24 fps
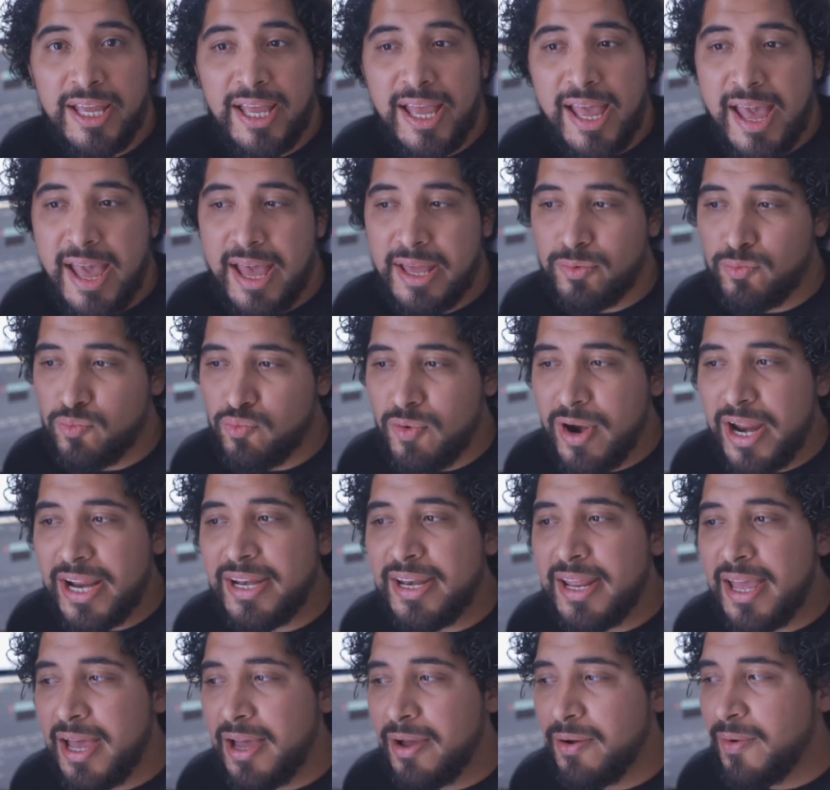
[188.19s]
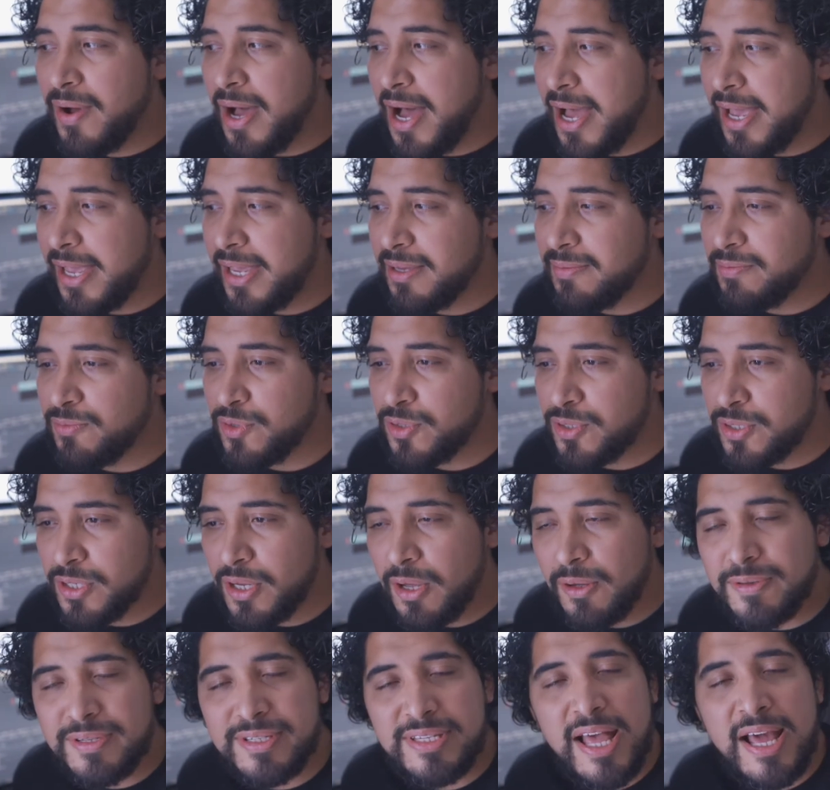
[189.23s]
And right now, I am
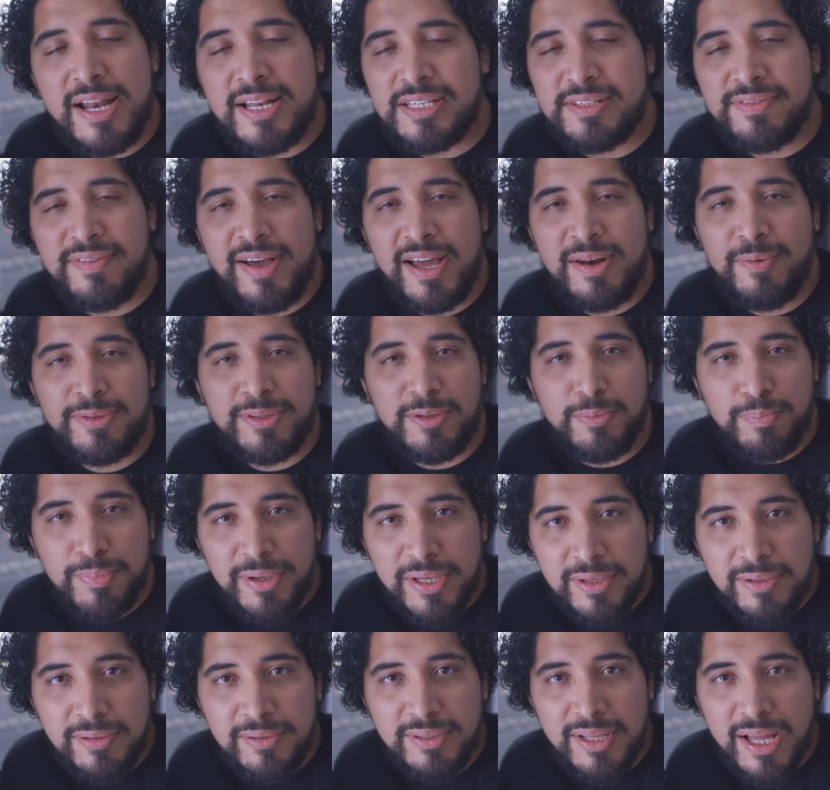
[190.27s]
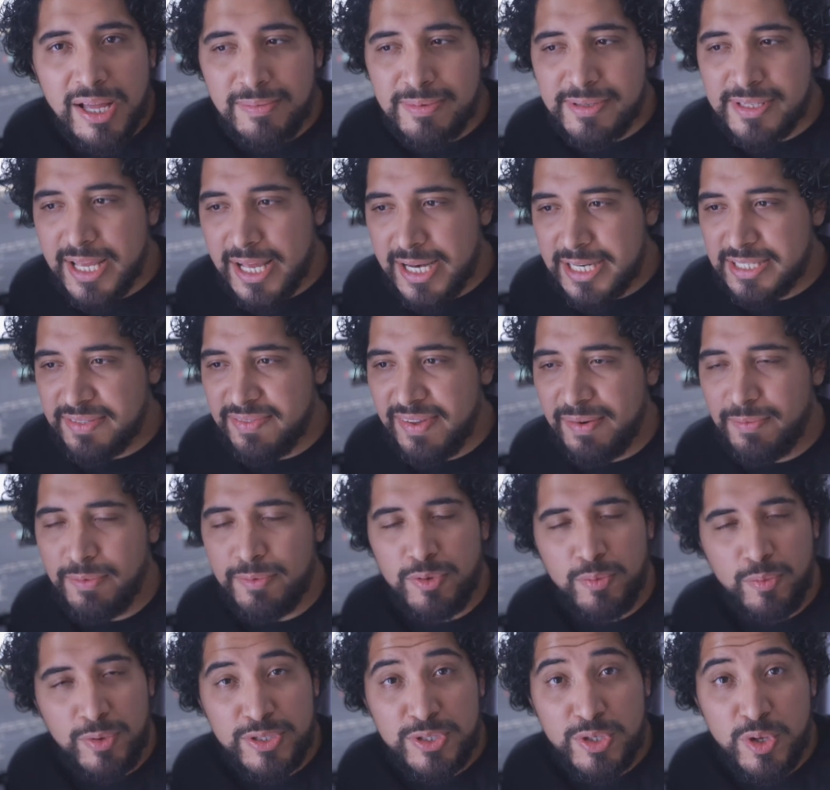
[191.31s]
so satisfied with the build. I'm satisfied
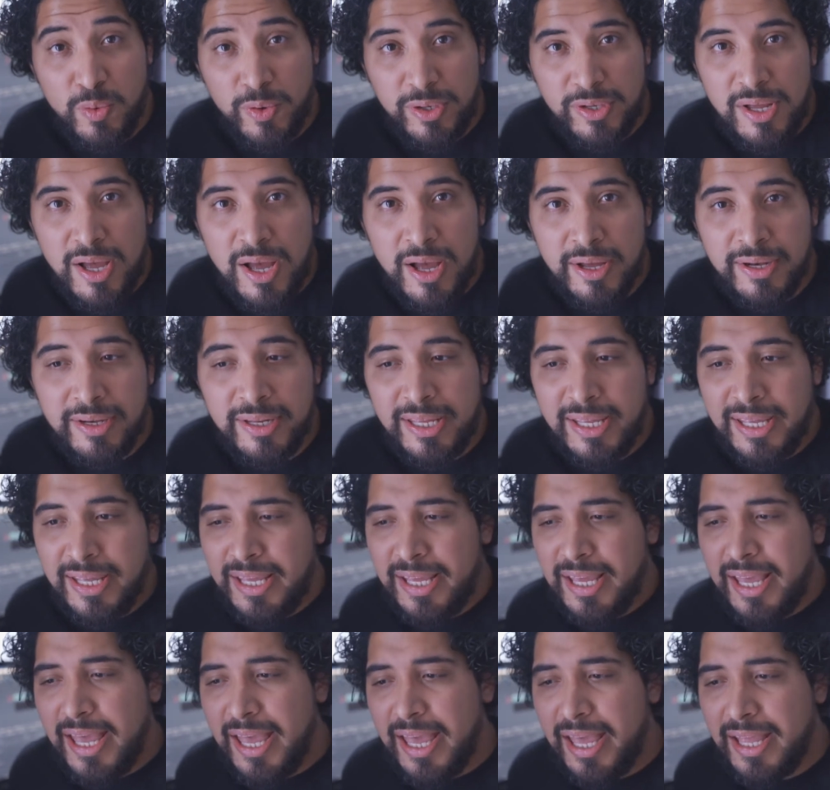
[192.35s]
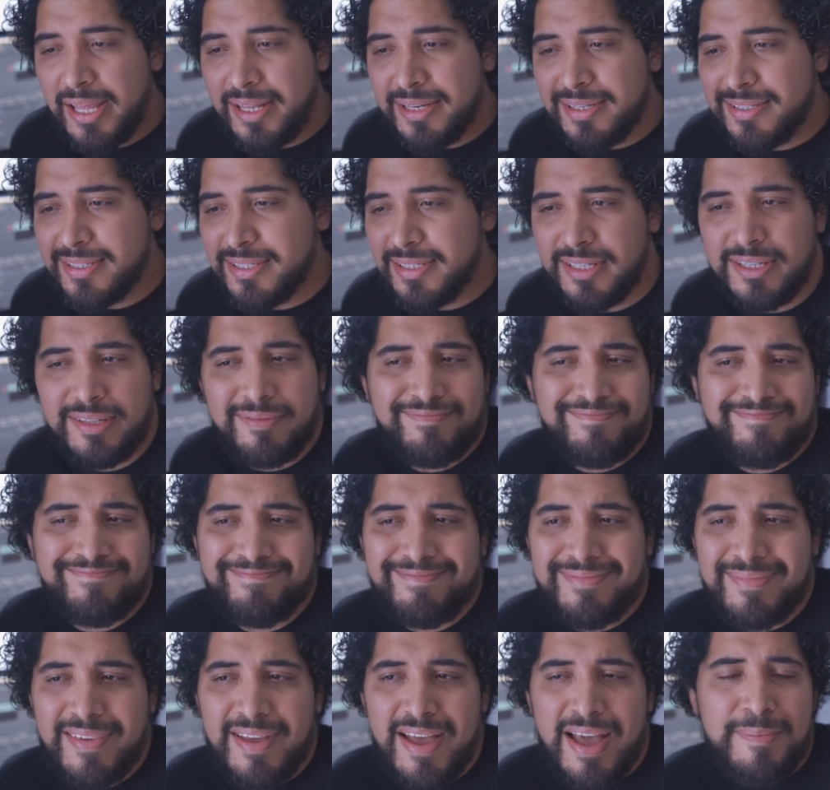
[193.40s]
with what's going on, and
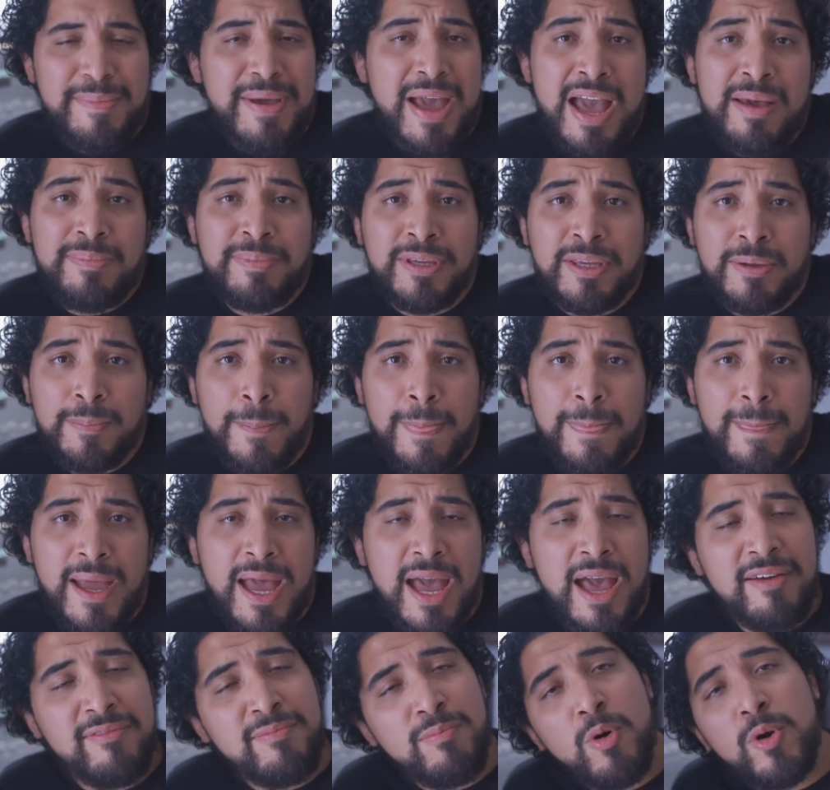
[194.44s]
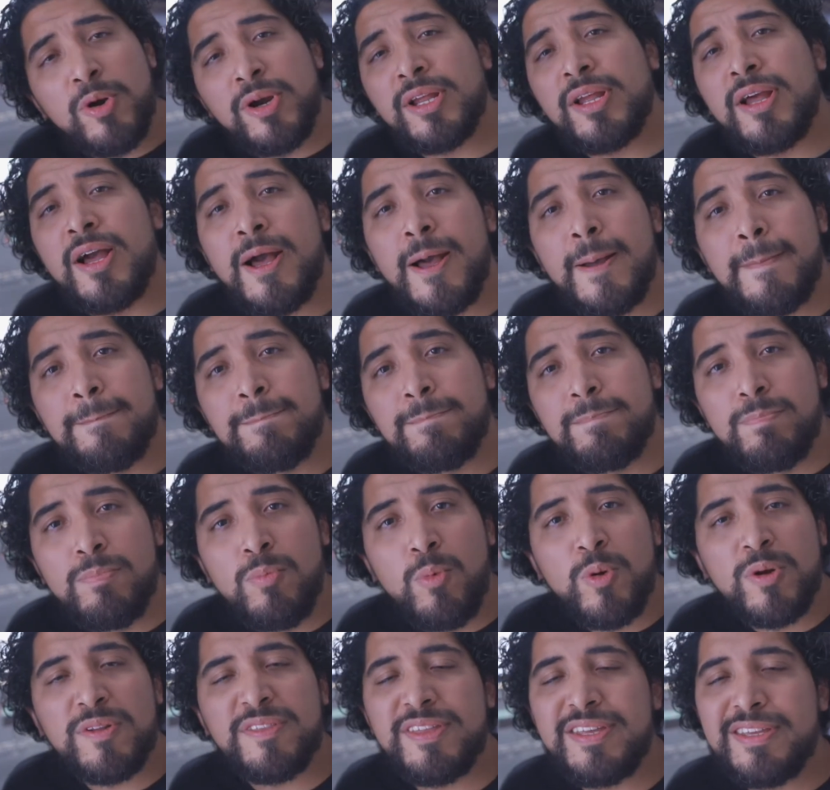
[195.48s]
I'm happy. I have more to come,
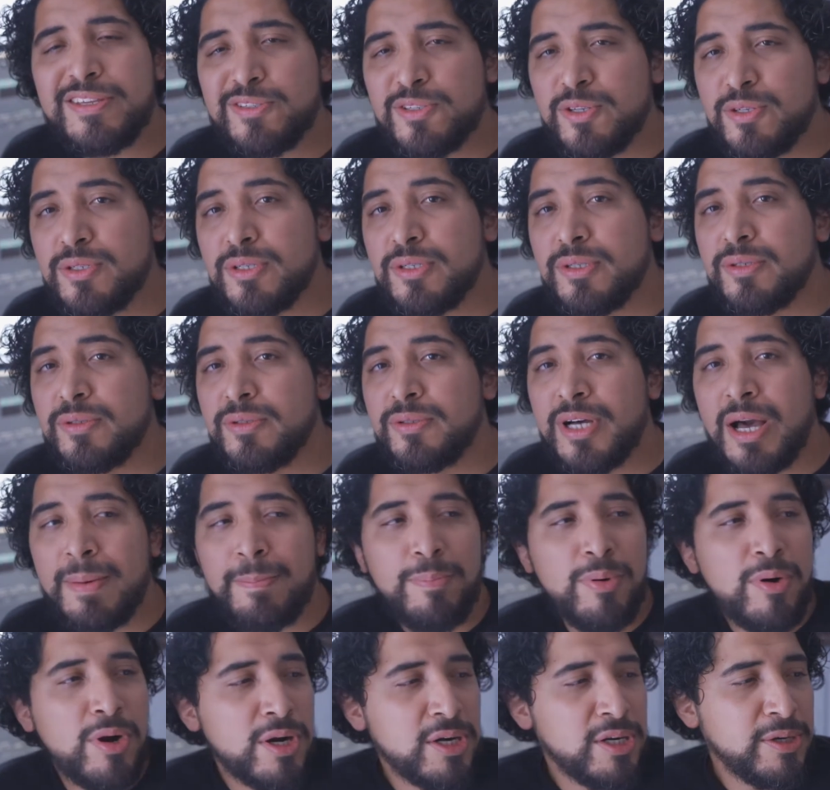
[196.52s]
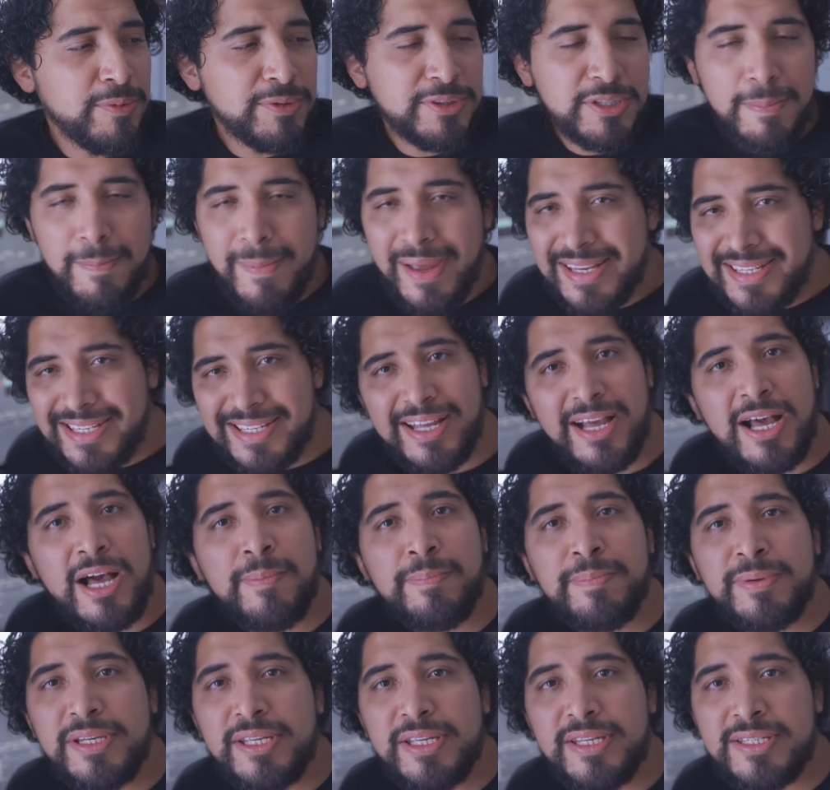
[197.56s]
more things to do. I'm partnering with amazing
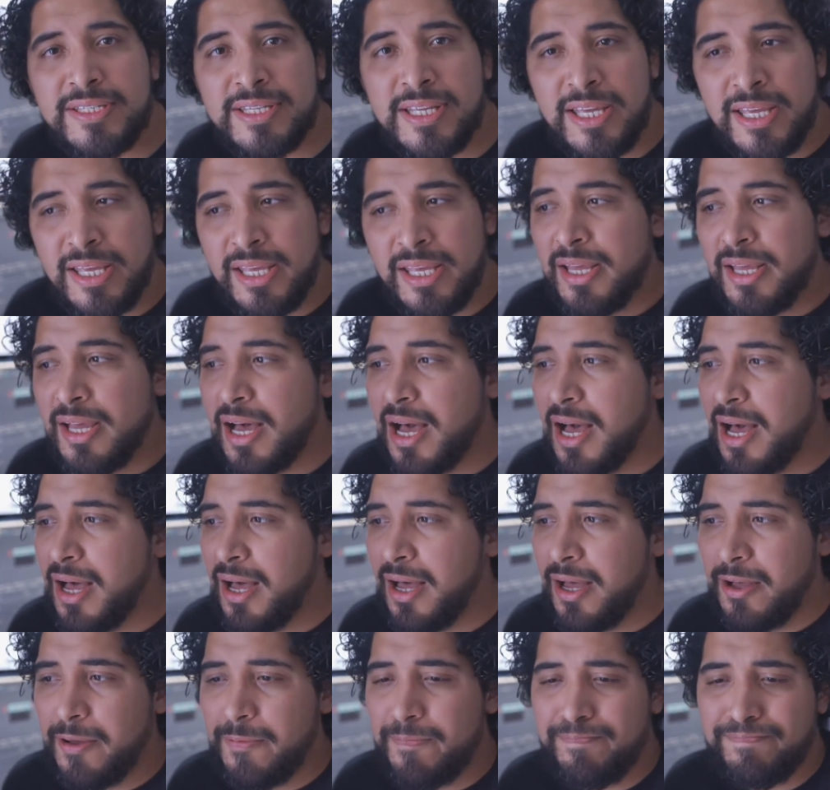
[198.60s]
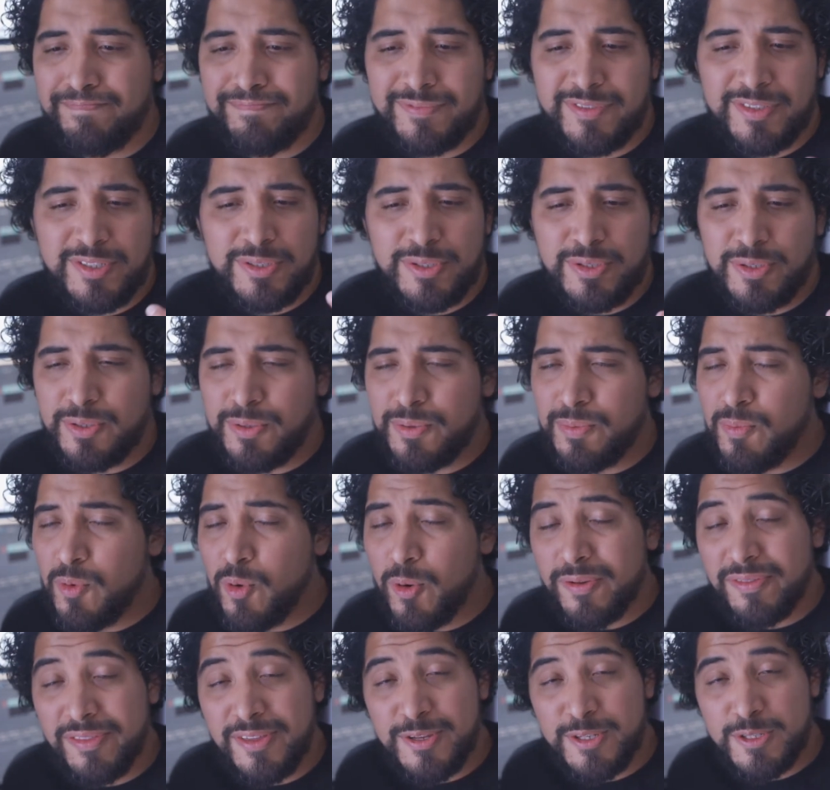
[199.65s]
companies to do
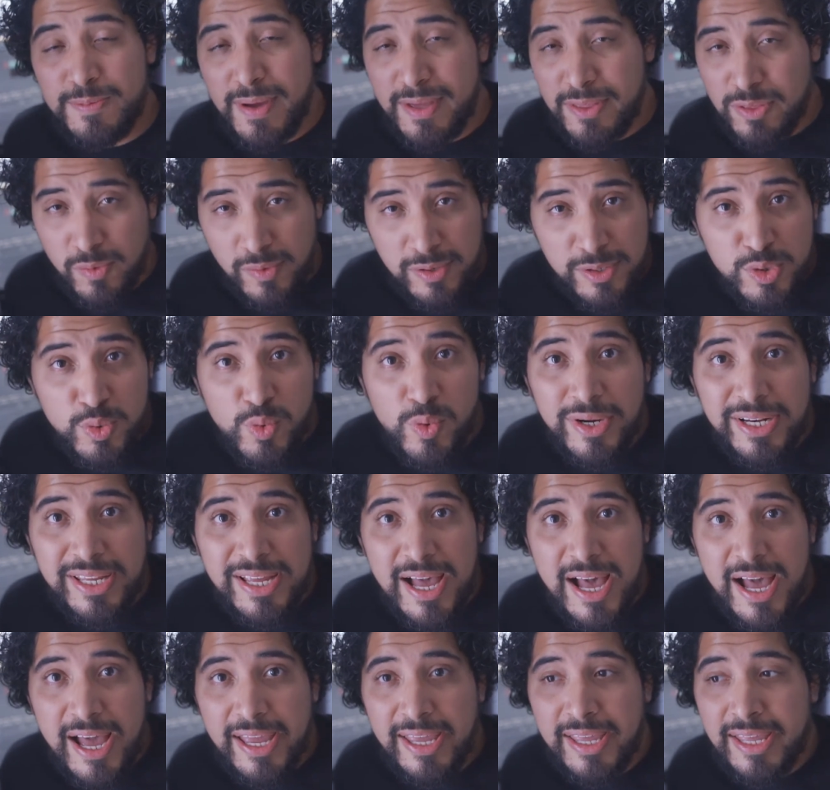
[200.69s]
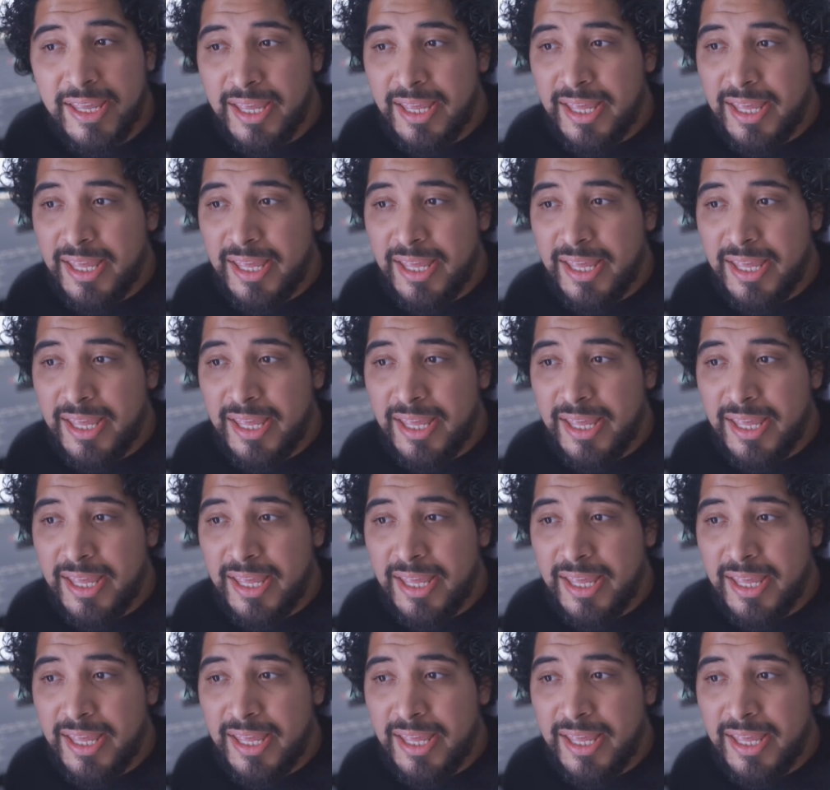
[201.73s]
more things to my 320i.